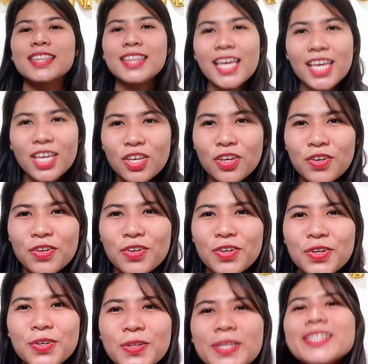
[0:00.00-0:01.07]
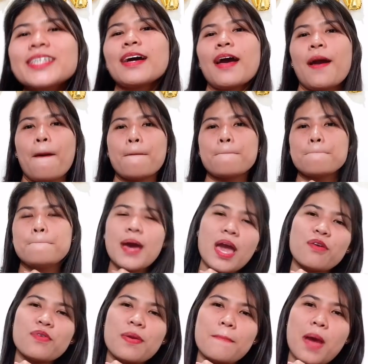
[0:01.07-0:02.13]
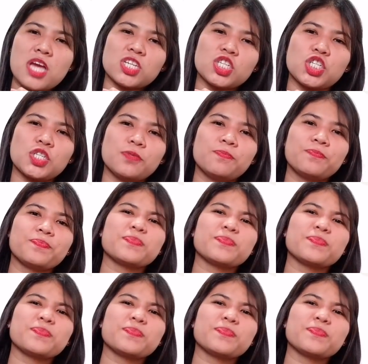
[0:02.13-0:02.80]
Thank you very much.